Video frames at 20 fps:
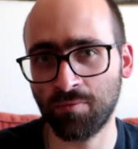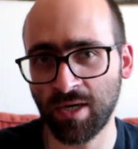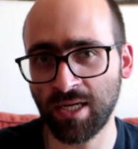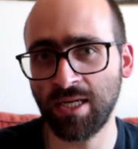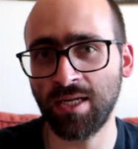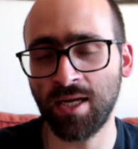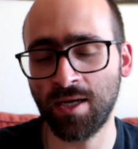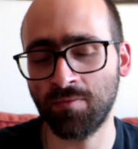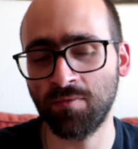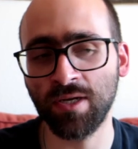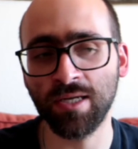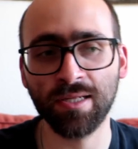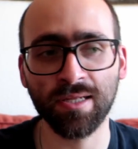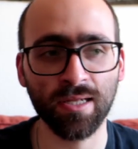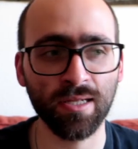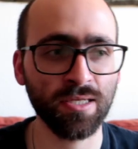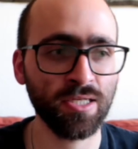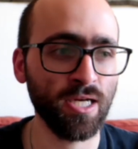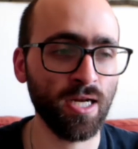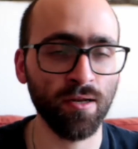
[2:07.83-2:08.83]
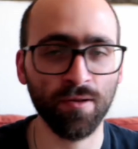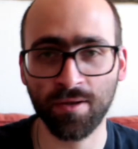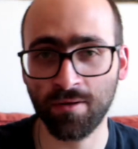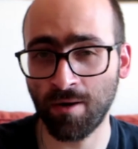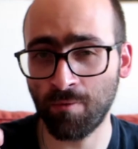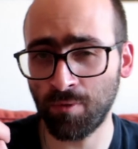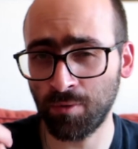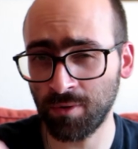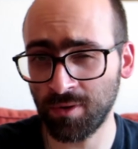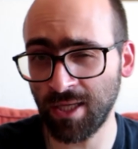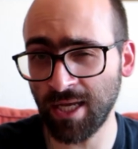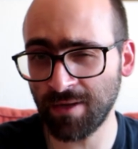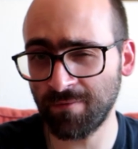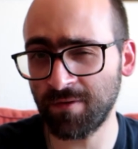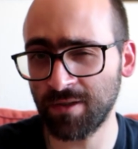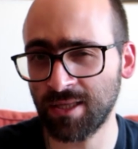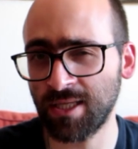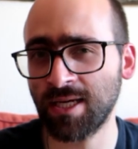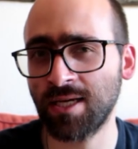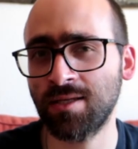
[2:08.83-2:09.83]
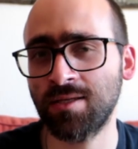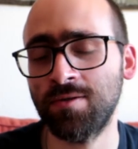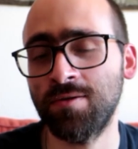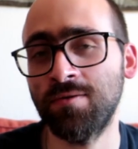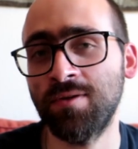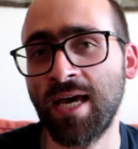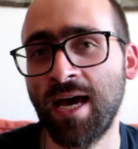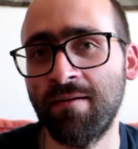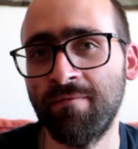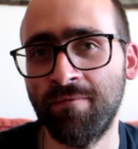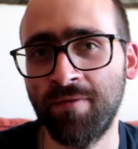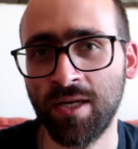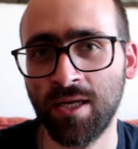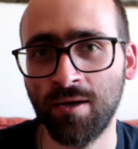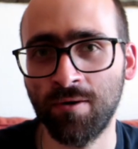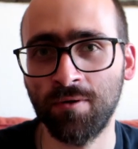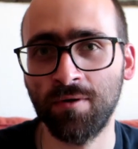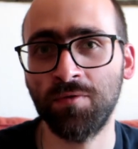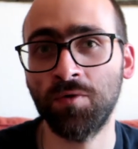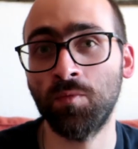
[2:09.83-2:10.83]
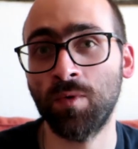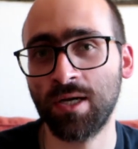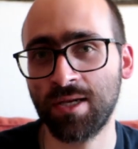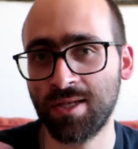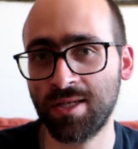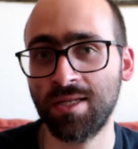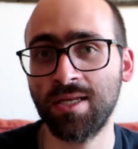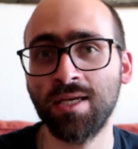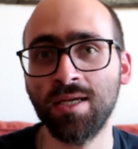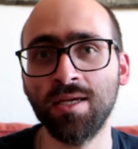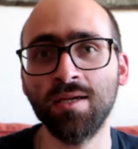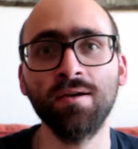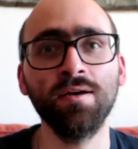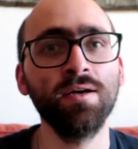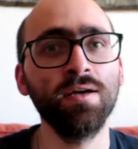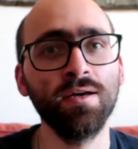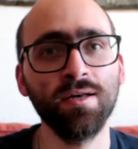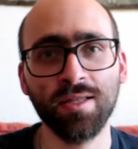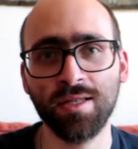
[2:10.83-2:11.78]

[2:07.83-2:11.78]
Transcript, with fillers: Rainy Day Reads' channel, so I will link the link to that video if you want to see